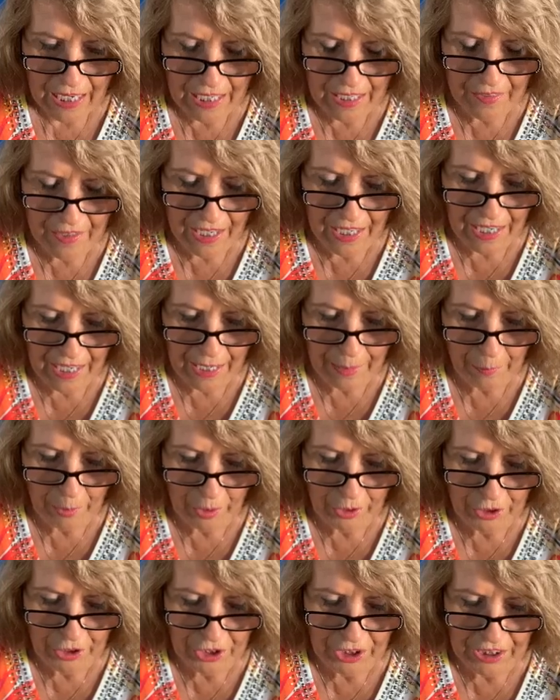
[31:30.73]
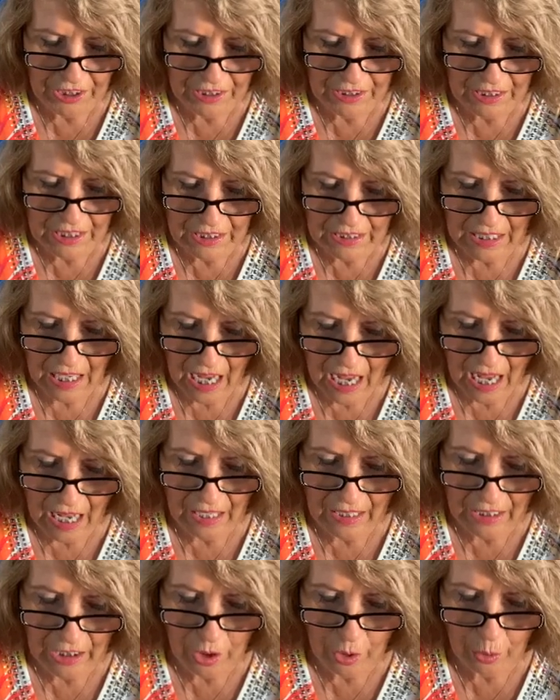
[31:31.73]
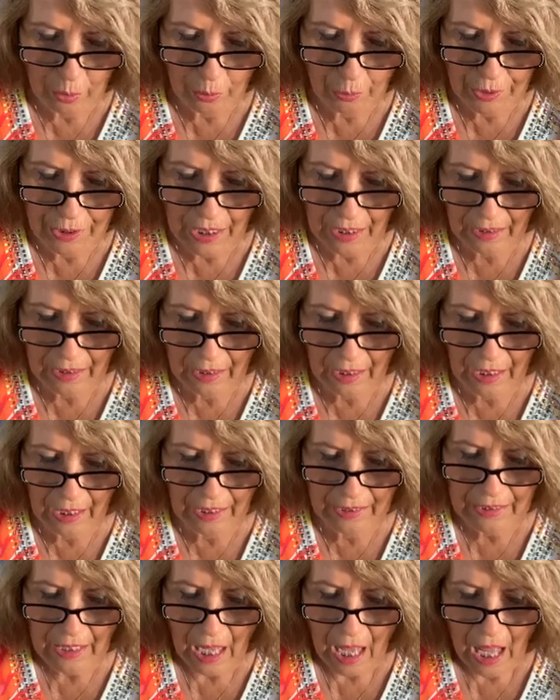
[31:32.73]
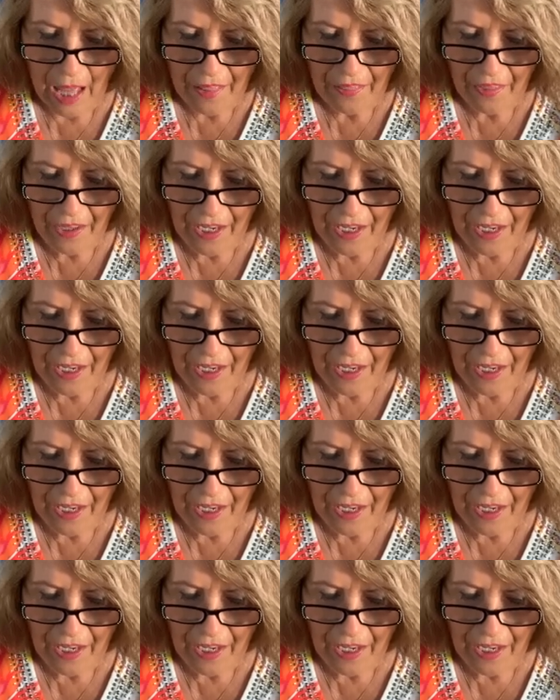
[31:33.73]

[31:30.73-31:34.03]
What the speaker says: In the name of Jesus, hallelujah, God.